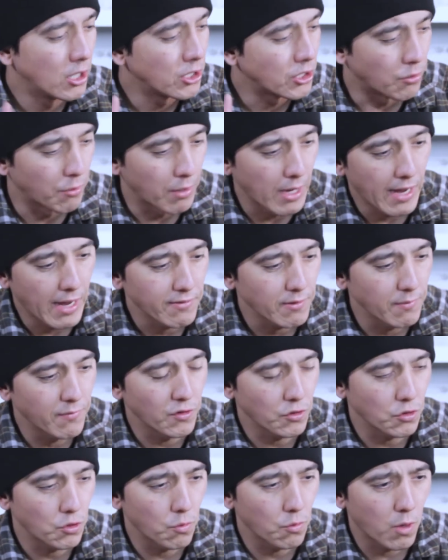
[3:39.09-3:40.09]
So we have some
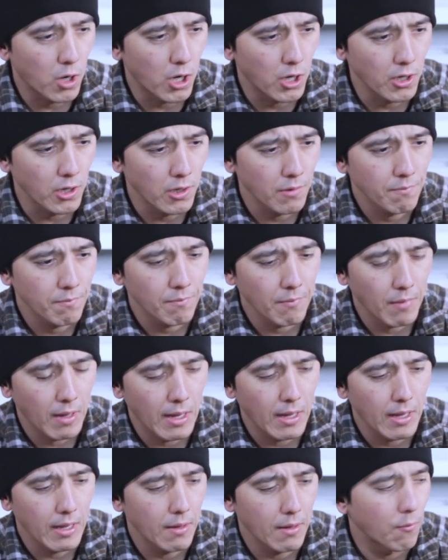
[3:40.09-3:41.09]
filtered water.
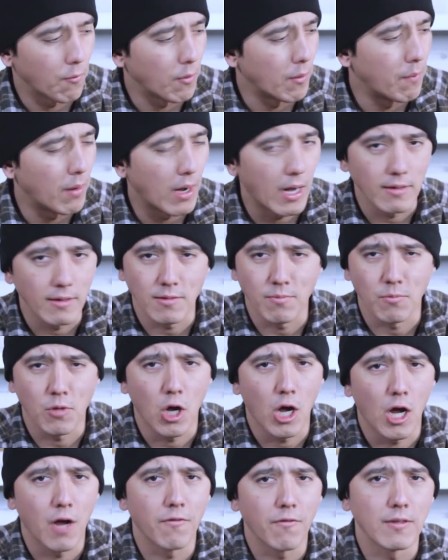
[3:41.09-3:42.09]
We bought some
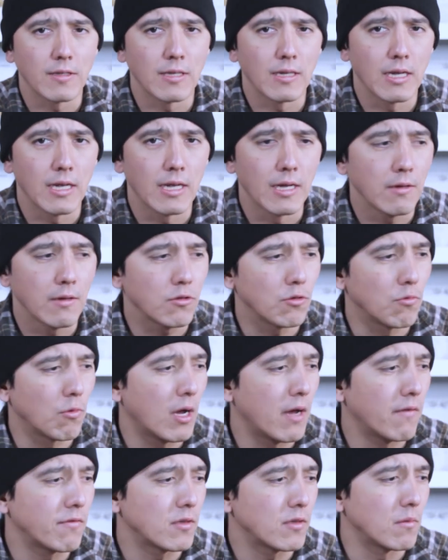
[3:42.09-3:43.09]
coffee today, so we'll
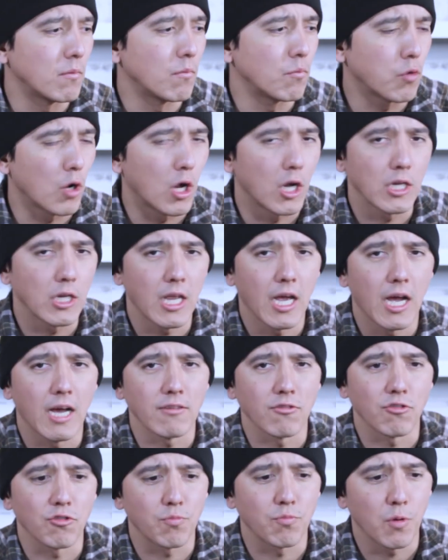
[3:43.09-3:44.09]
have some
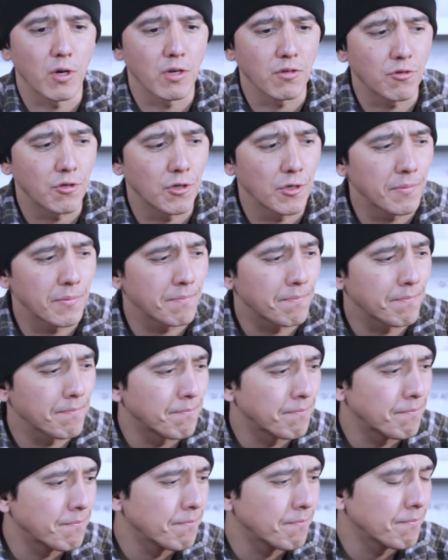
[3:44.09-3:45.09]
Broadcast espresso.
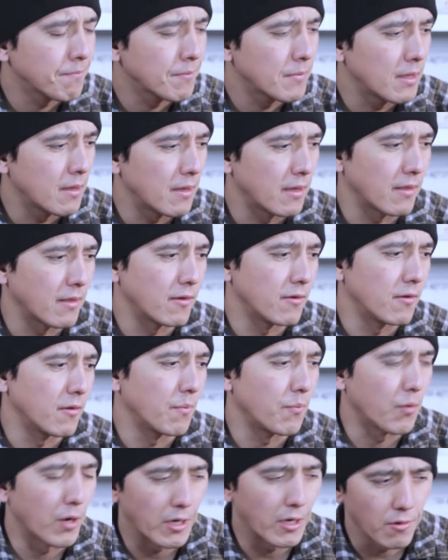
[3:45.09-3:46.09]
I think they're
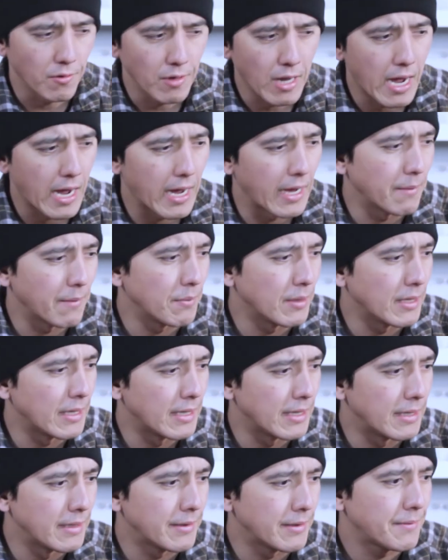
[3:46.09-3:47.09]
a Breaker 9
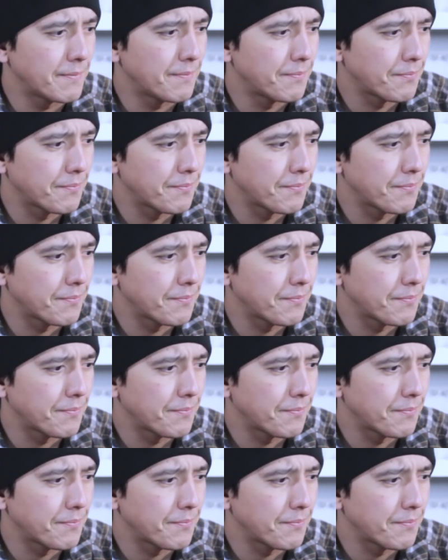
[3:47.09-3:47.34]
blend.